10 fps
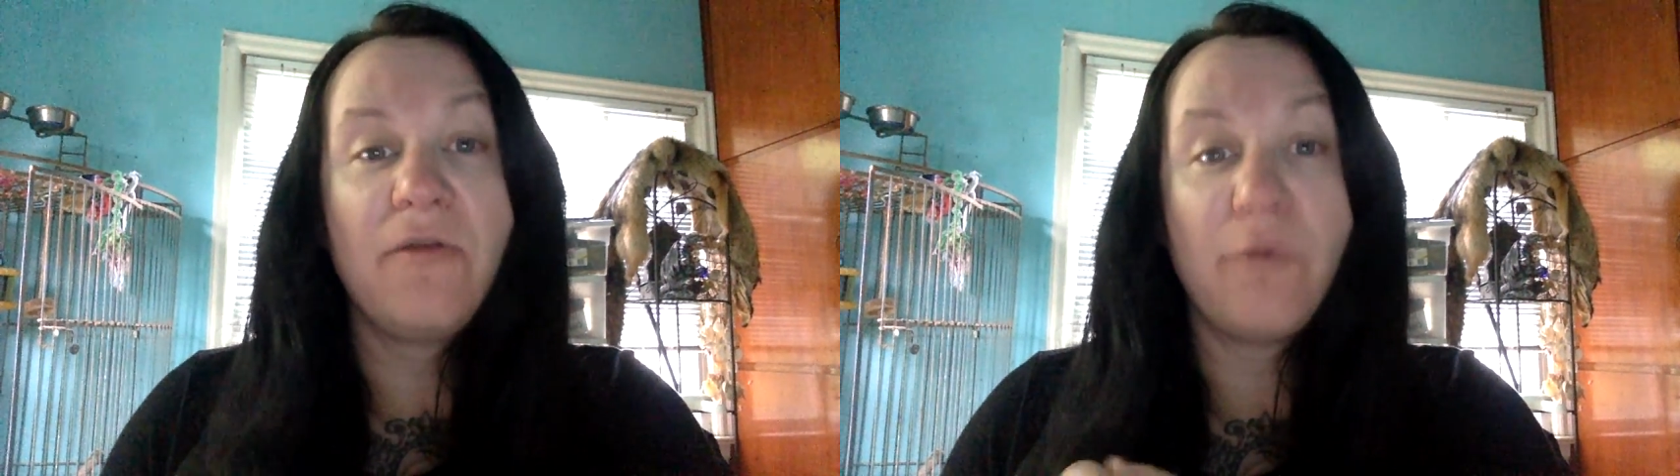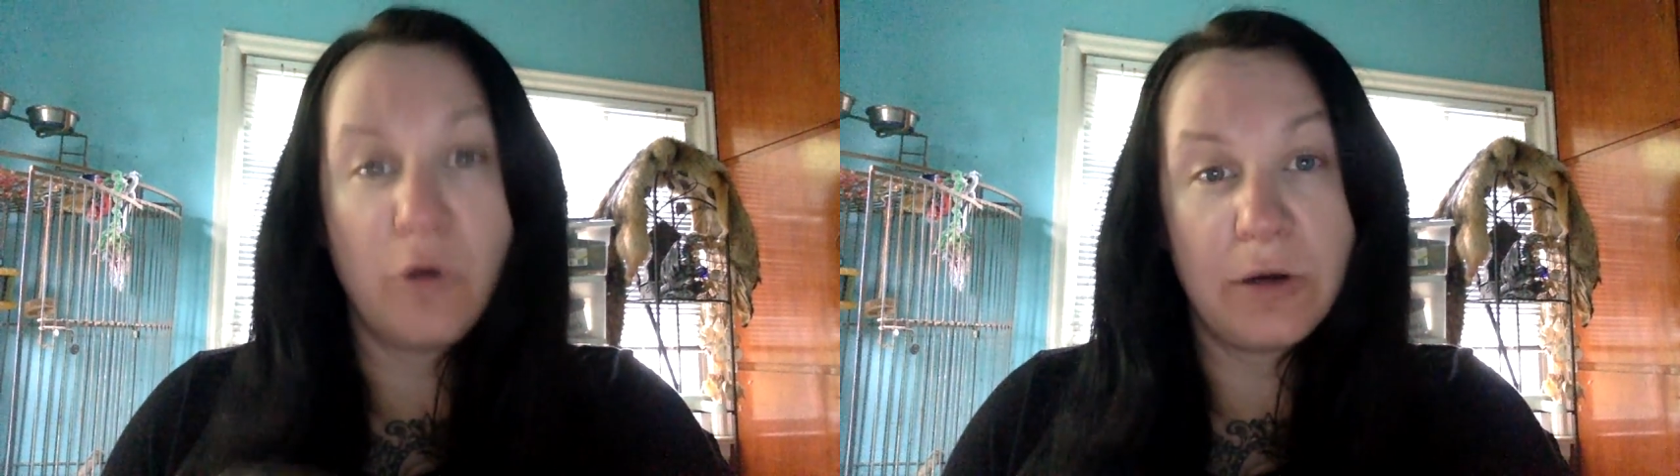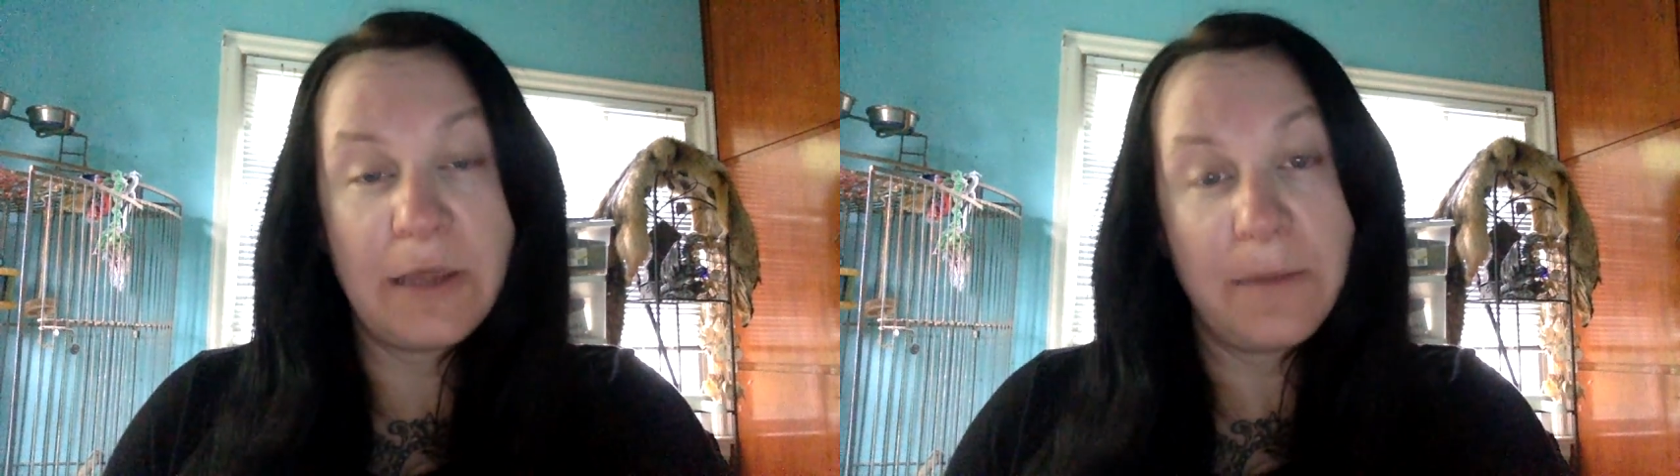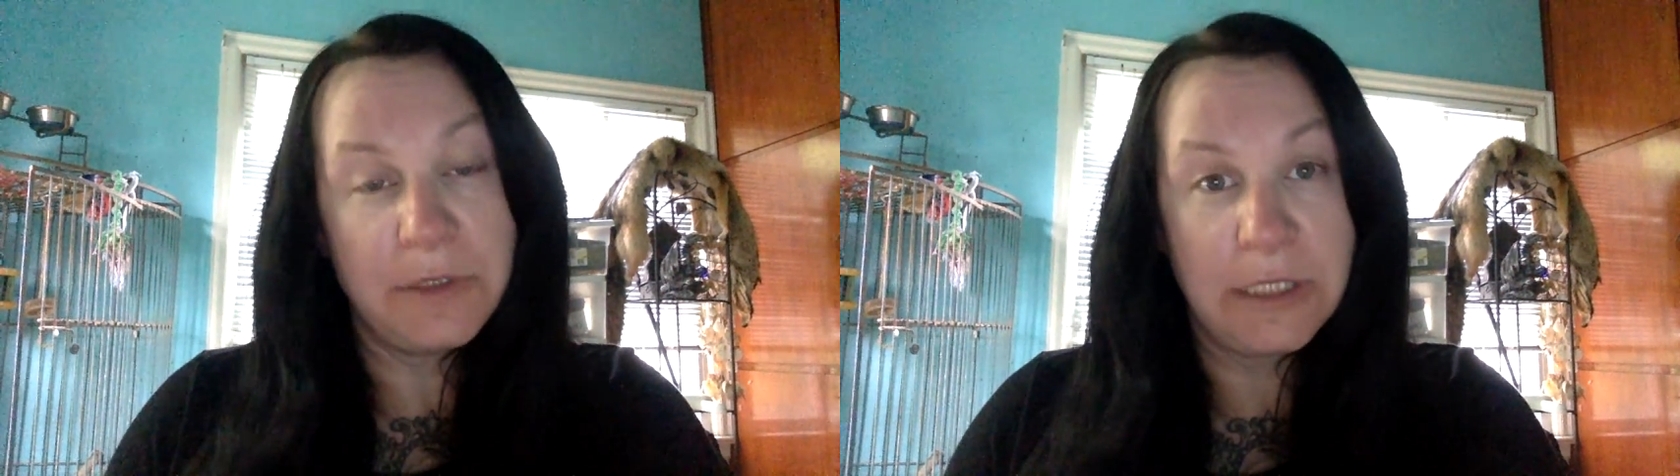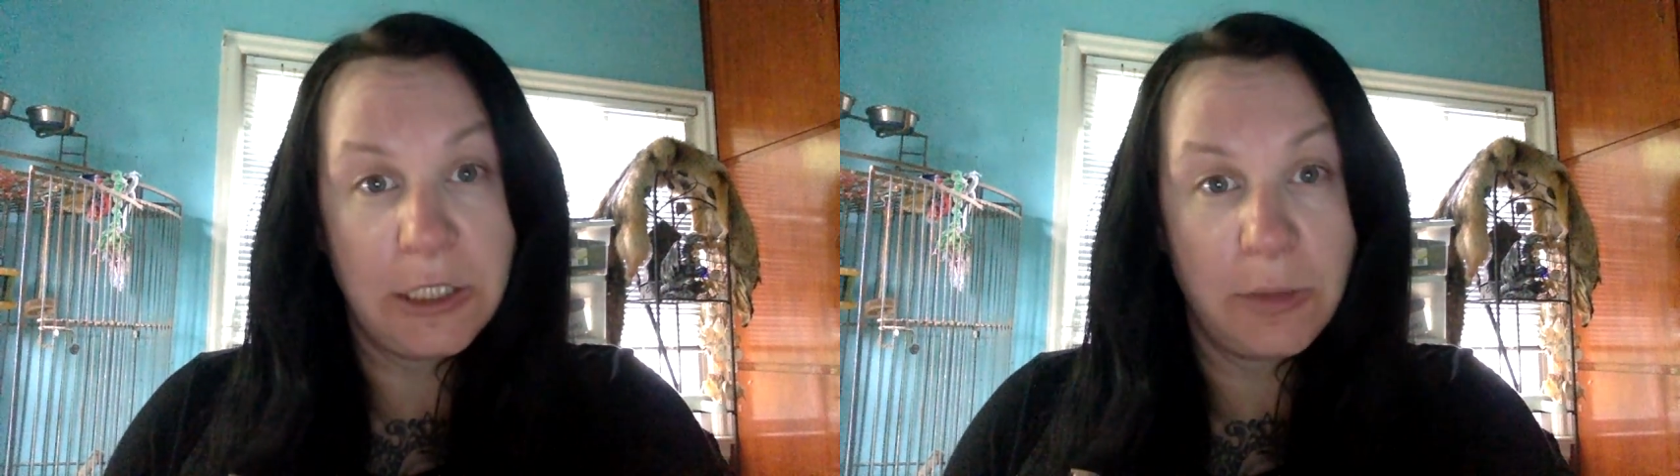for that
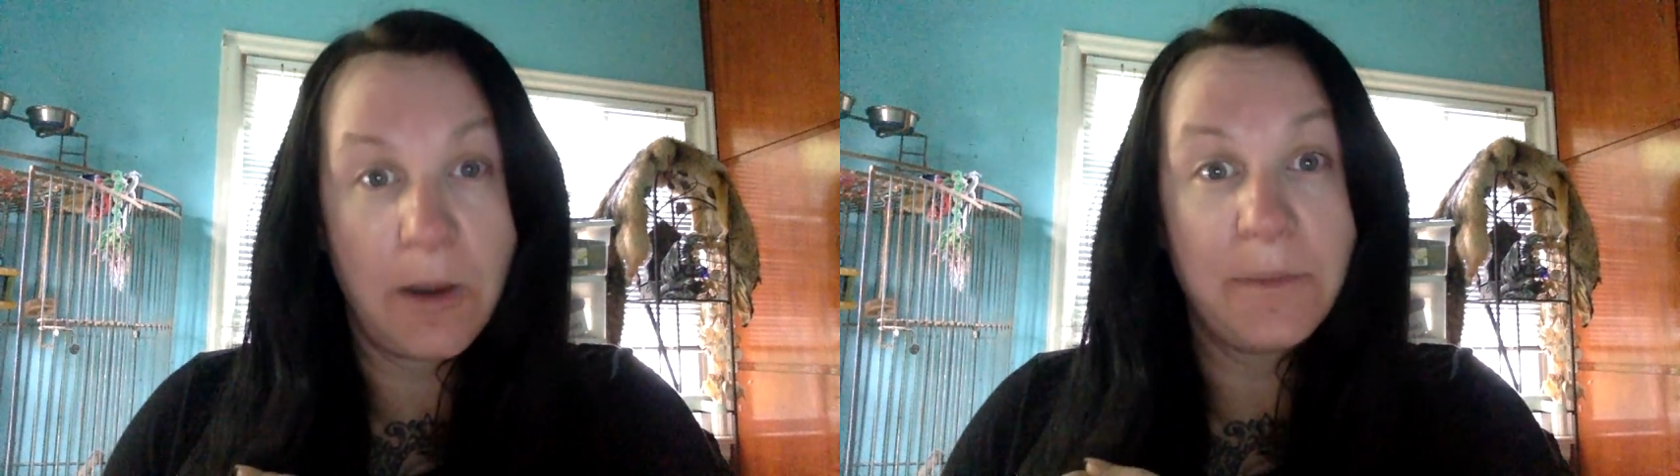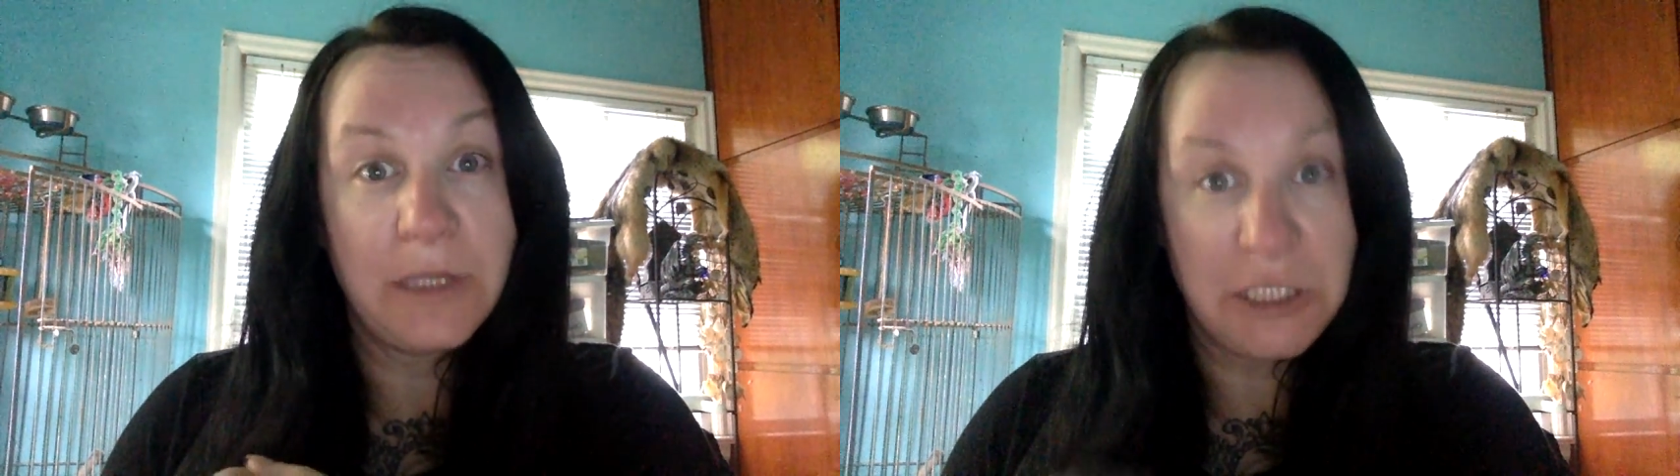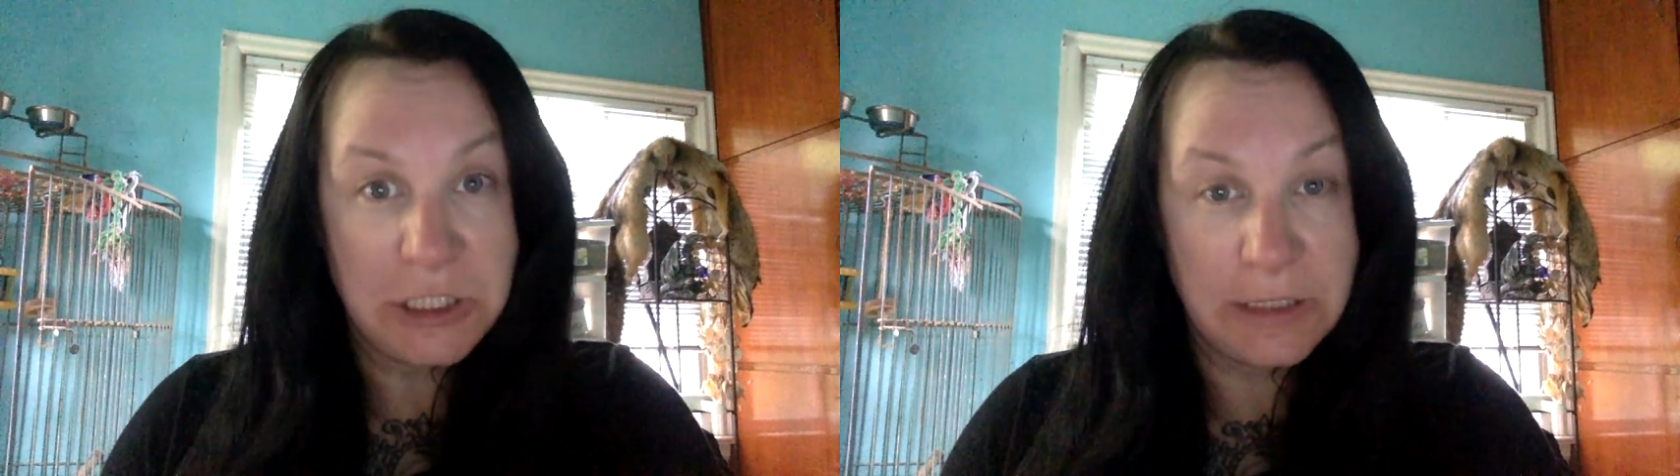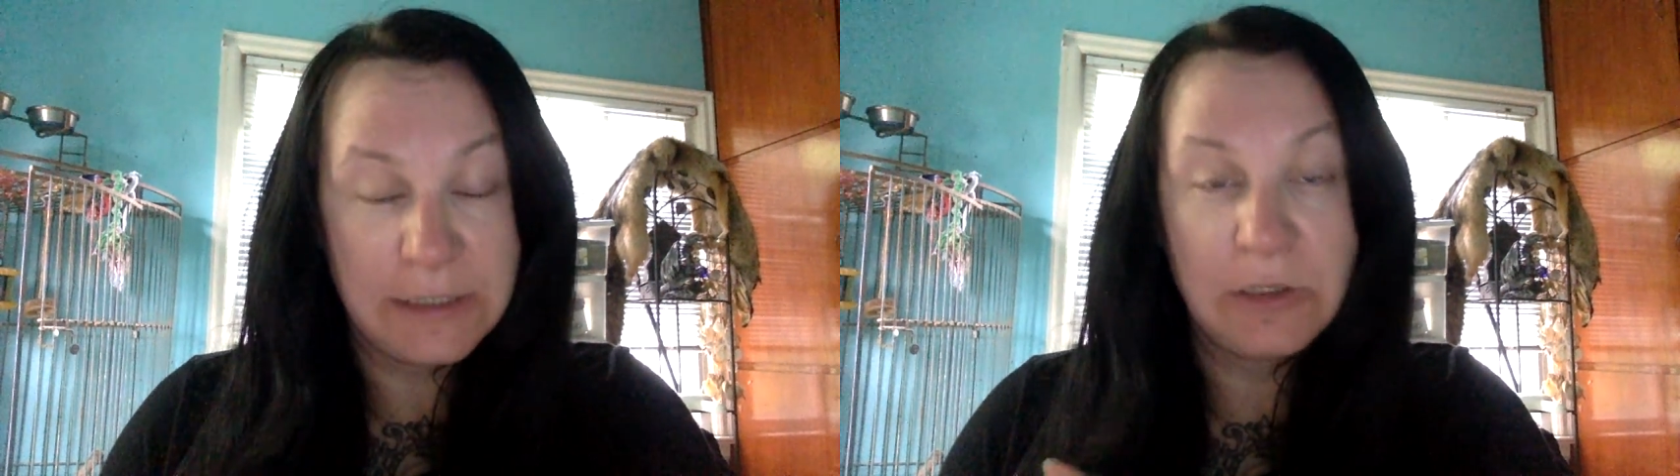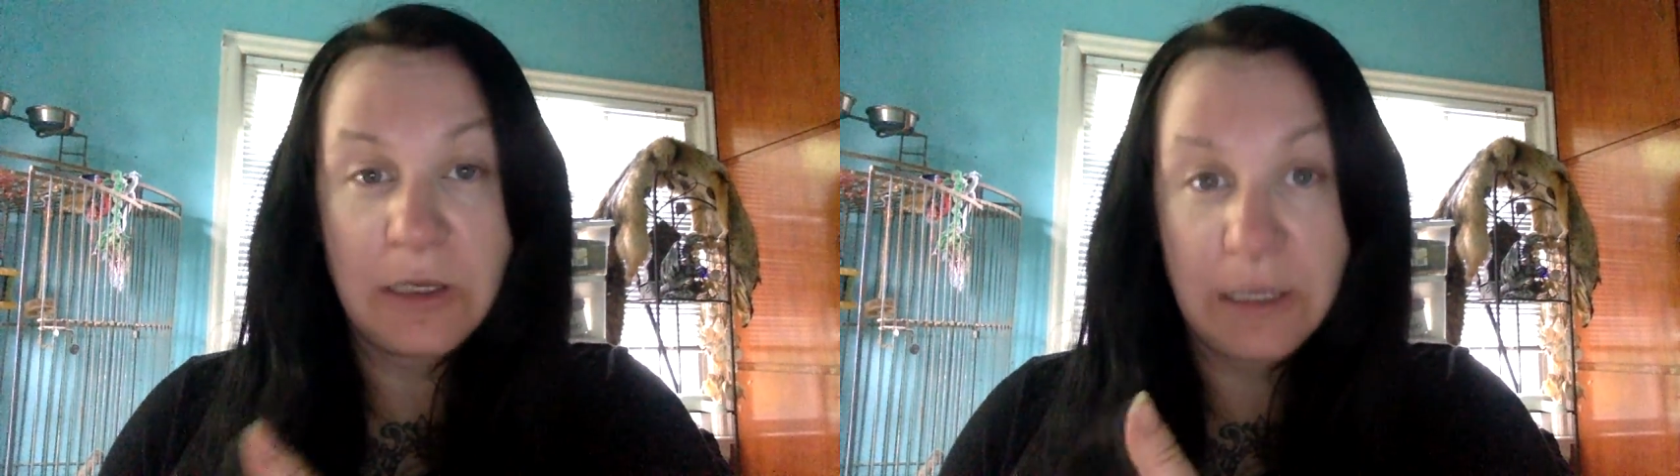particular population. So I